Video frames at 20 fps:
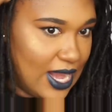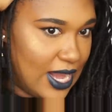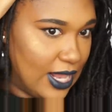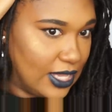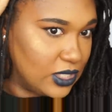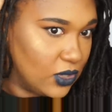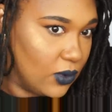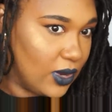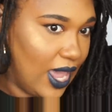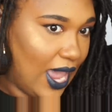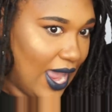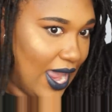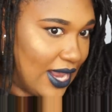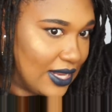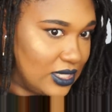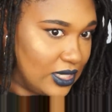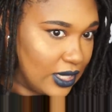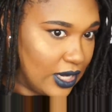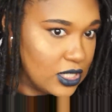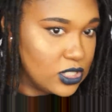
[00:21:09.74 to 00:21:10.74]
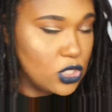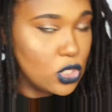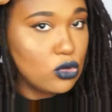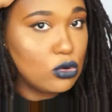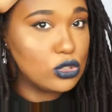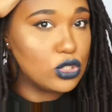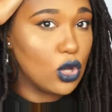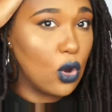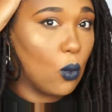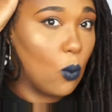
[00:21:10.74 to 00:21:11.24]
it is okay to continue
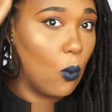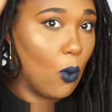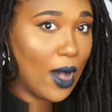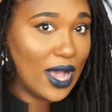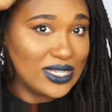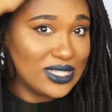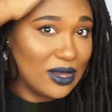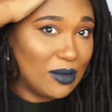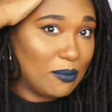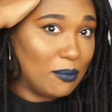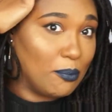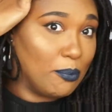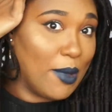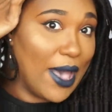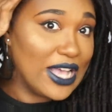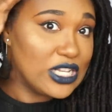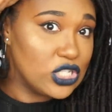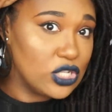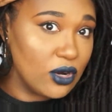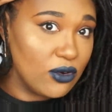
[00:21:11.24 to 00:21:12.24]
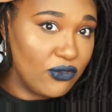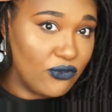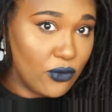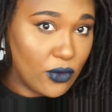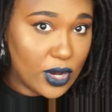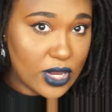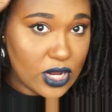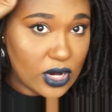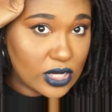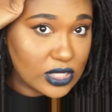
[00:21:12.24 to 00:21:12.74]
to want better for
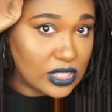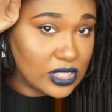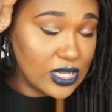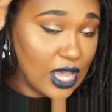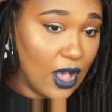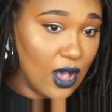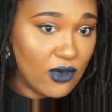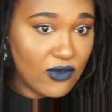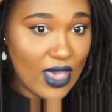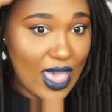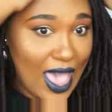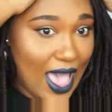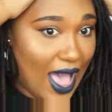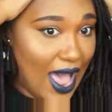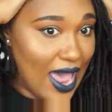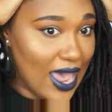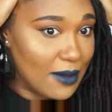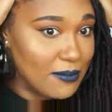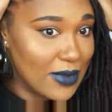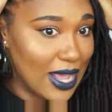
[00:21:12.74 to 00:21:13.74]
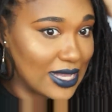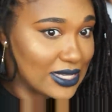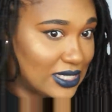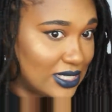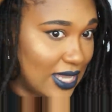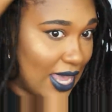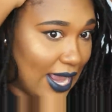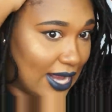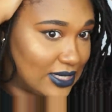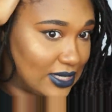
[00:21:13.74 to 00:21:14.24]
yourself. I am not
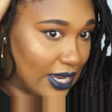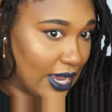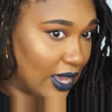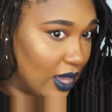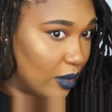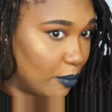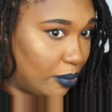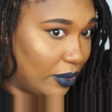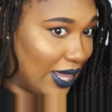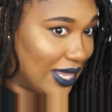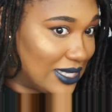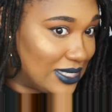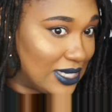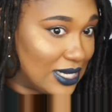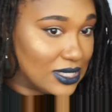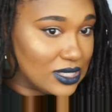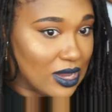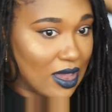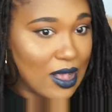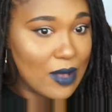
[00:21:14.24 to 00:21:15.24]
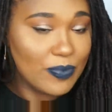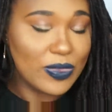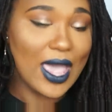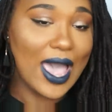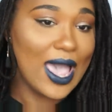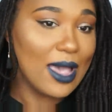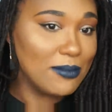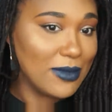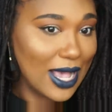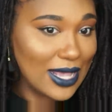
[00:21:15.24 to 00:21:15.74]
saying to get complacent.
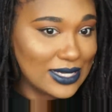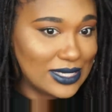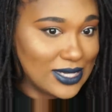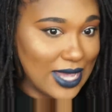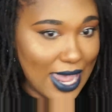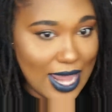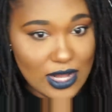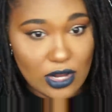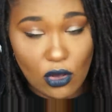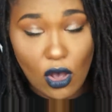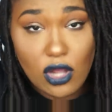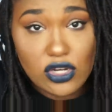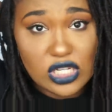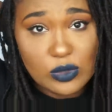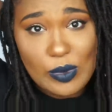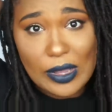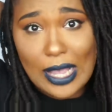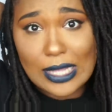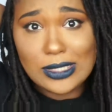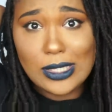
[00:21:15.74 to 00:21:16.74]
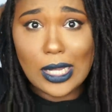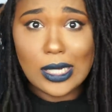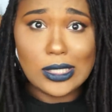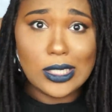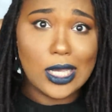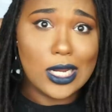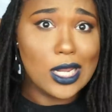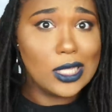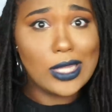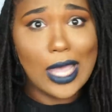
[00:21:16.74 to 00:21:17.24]
I am not saying that, oh, just because they
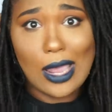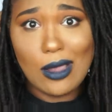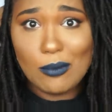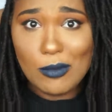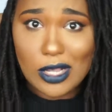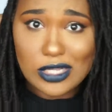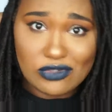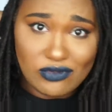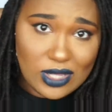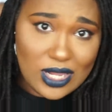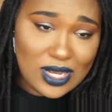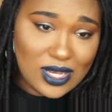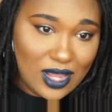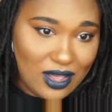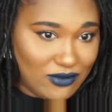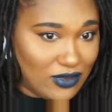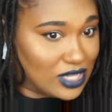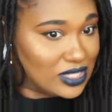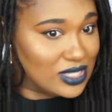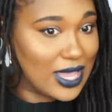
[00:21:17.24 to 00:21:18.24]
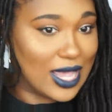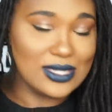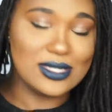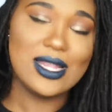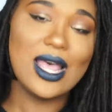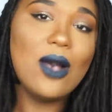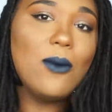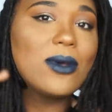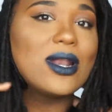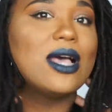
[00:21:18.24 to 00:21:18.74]
did it, they must really love us. That's
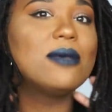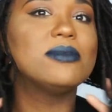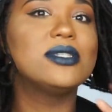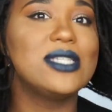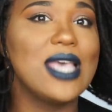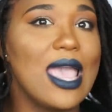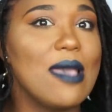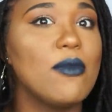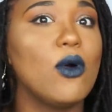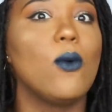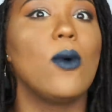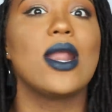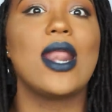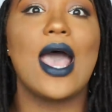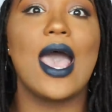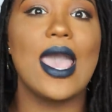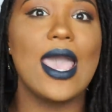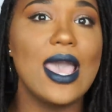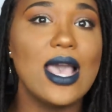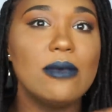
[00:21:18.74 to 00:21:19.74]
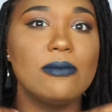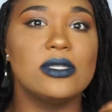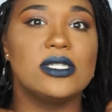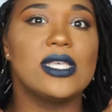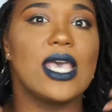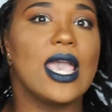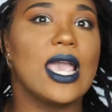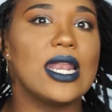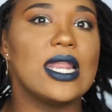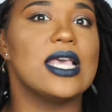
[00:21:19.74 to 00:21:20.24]
not what I'm saying. But what I am
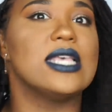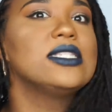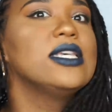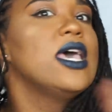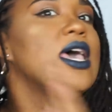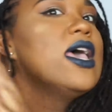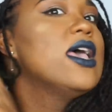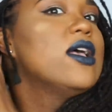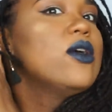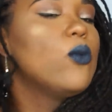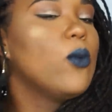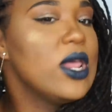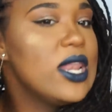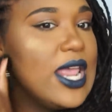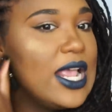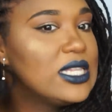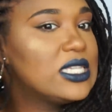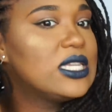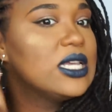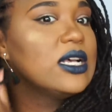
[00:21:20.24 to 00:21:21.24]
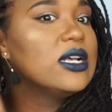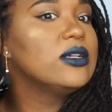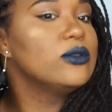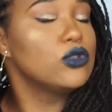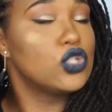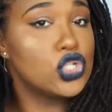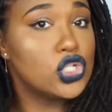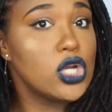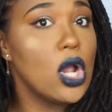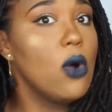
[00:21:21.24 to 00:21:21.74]
saying is we need to
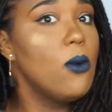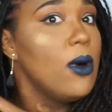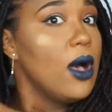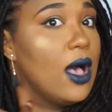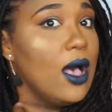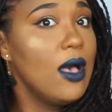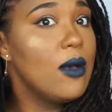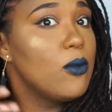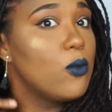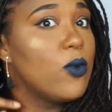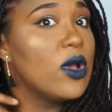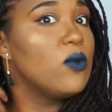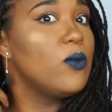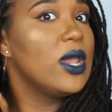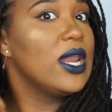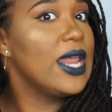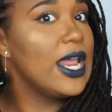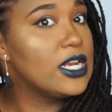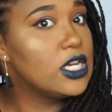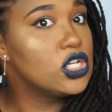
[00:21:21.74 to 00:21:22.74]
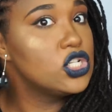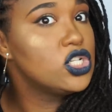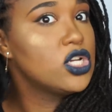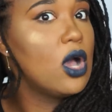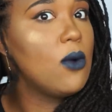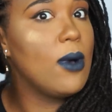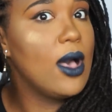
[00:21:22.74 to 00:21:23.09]
show up when we need to show